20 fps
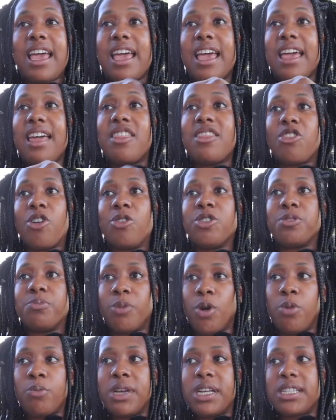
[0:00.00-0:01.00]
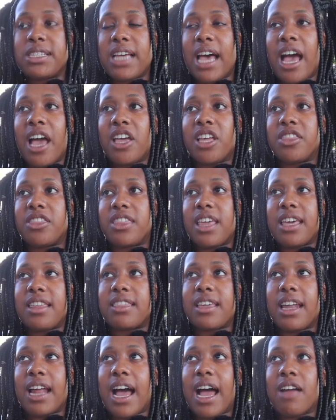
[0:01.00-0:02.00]
in those moments, I think
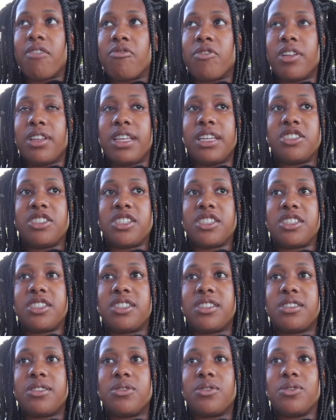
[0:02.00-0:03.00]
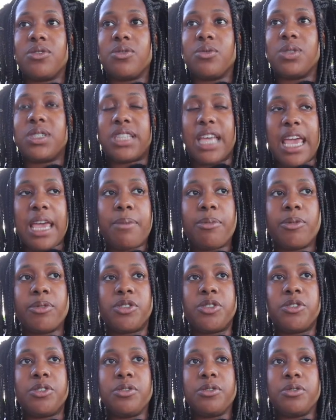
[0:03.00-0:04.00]
that I really just was able
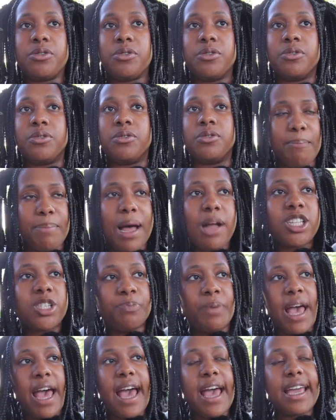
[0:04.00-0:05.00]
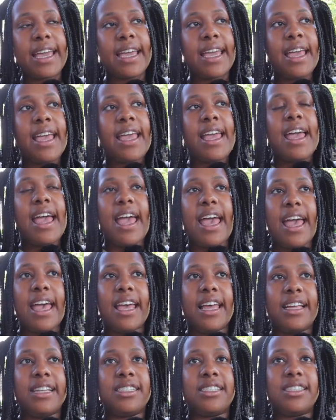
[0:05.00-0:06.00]
to bounce back.
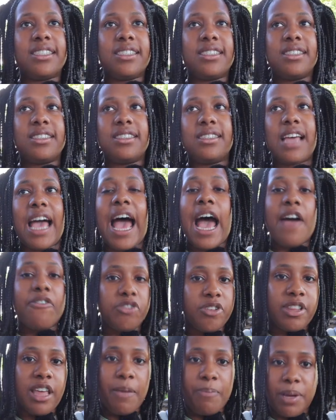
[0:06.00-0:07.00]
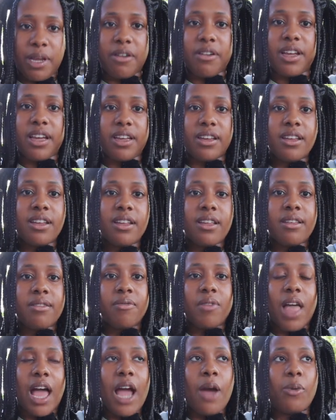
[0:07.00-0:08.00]
And after that period,
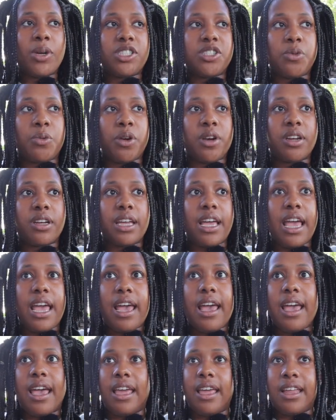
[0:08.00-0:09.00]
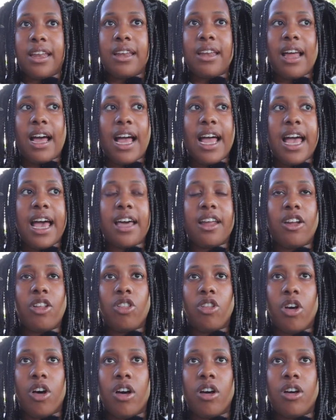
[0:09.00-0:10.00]
I went to work and I had a
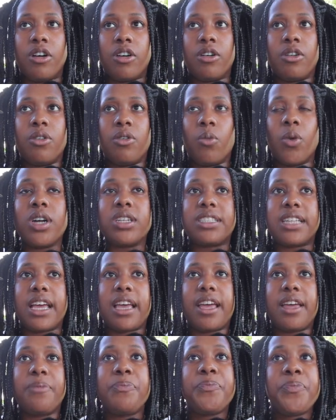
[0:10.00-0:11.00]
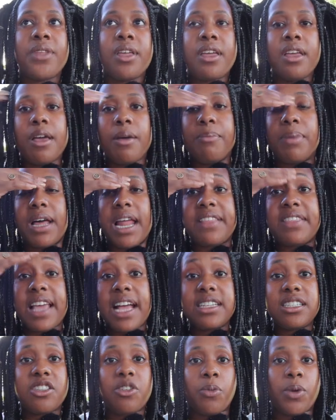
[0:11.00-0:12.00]
long work day. But at the
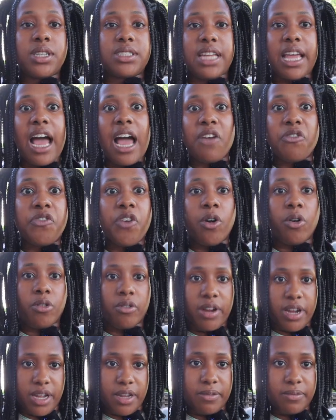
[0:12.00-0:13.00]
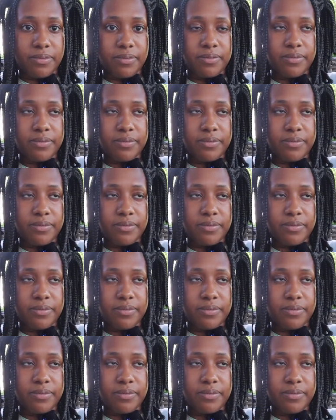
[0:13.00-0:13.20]
end of the work day, I felt great.